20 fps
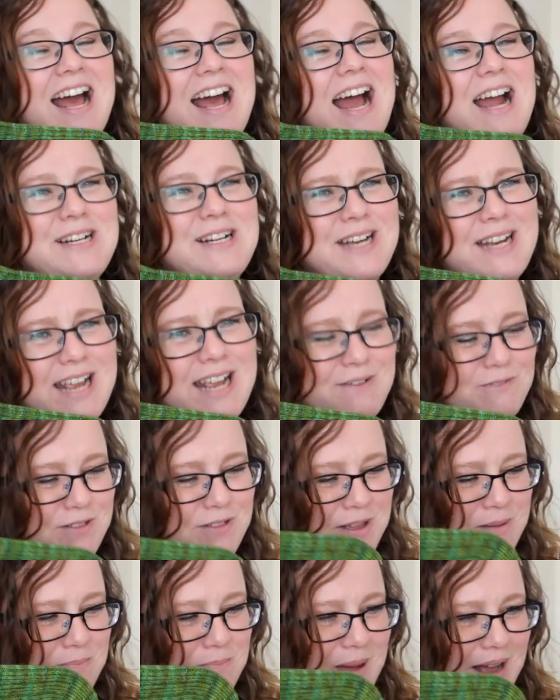I take
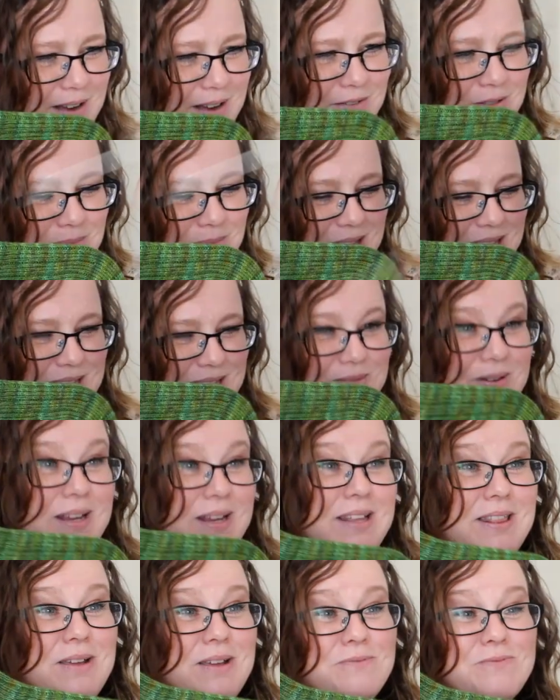everything back from last
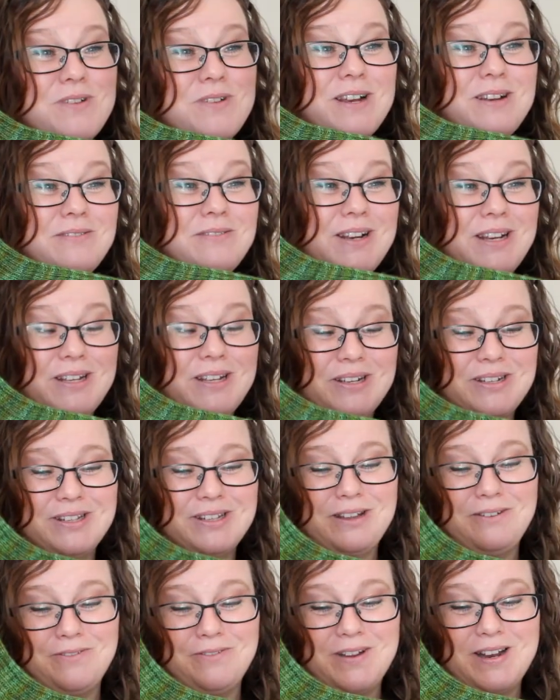week. They're really, really good.
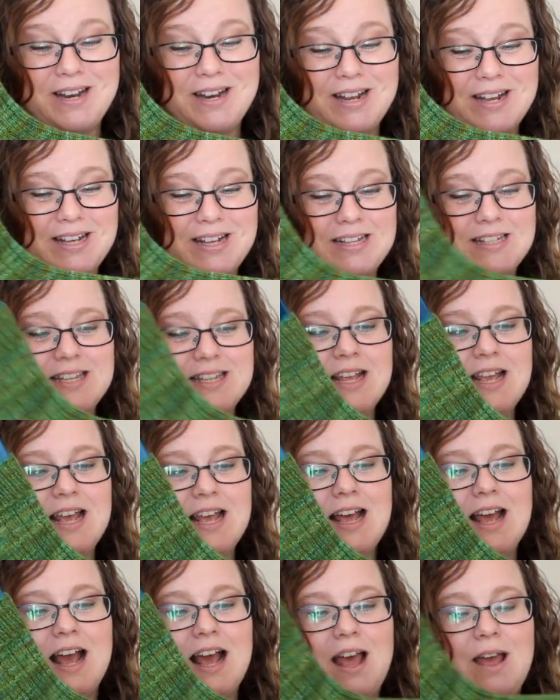They fit nice.
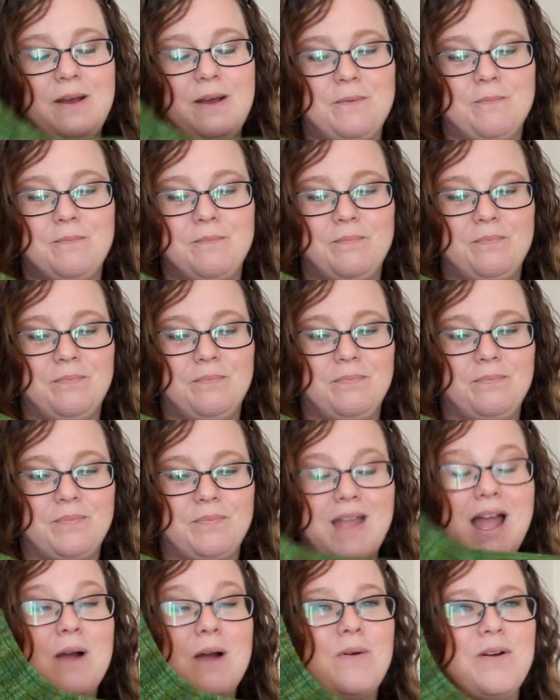
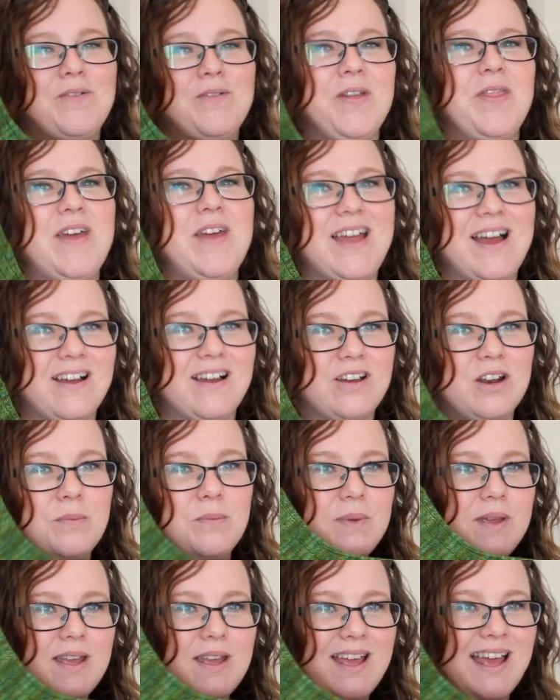However, they are going
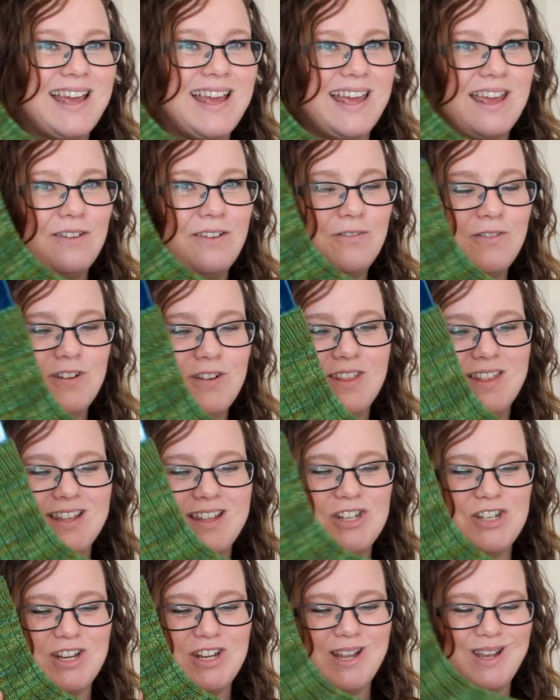to be a gift
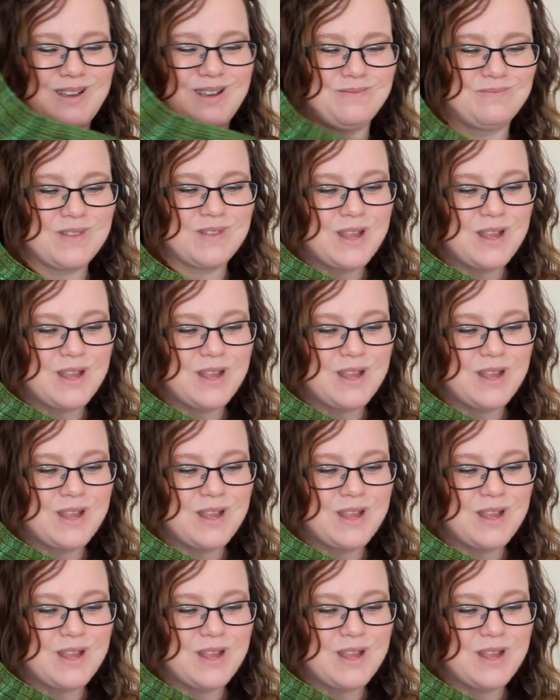this year.